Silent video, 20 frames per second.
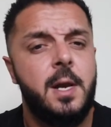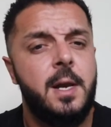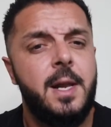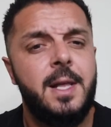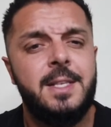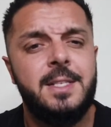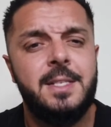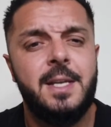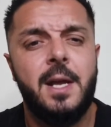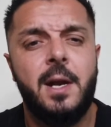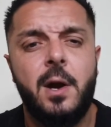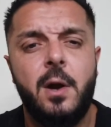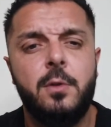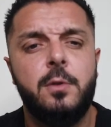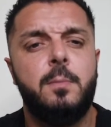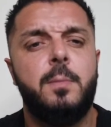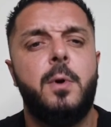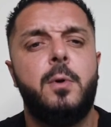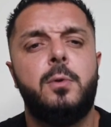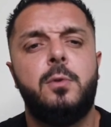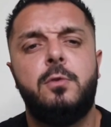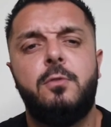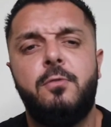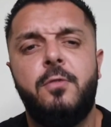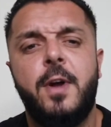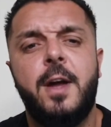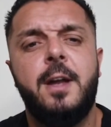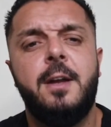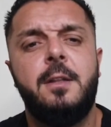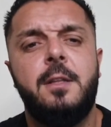Let's say around about
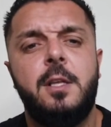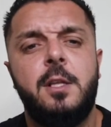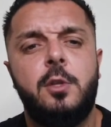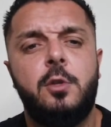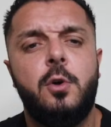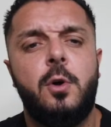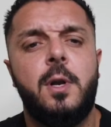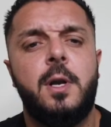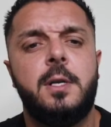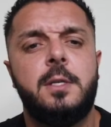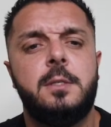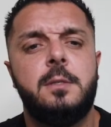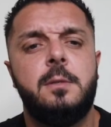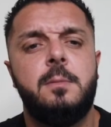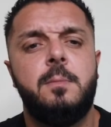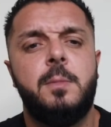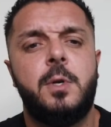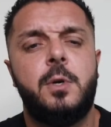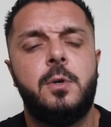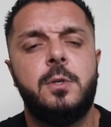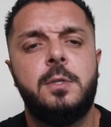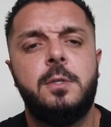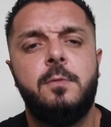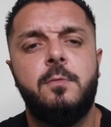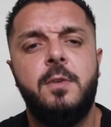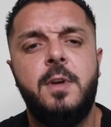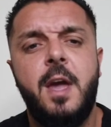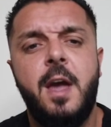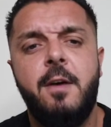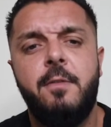$20
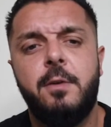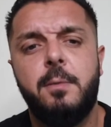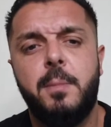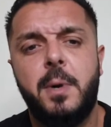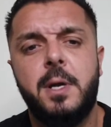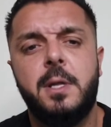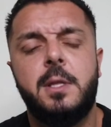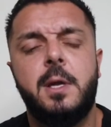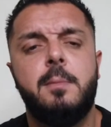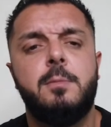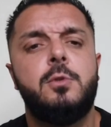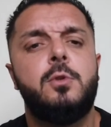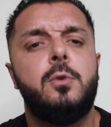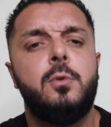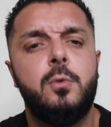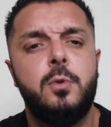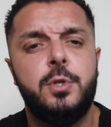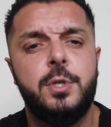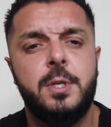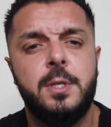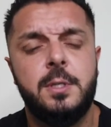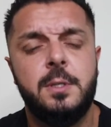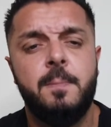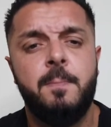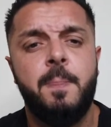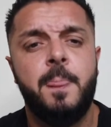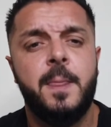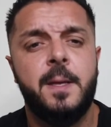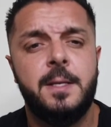because we have at Body Time Solutions